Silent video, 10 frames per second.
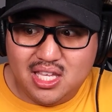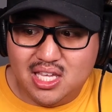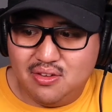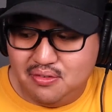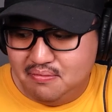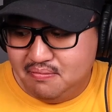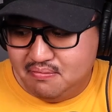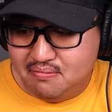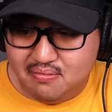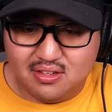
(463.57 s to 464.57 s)
if
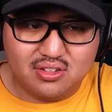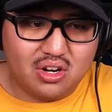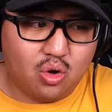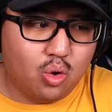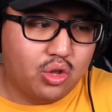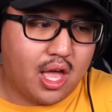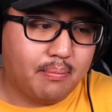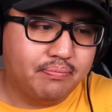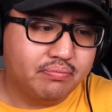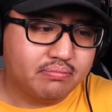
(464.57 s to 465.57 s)
this is going to hold up.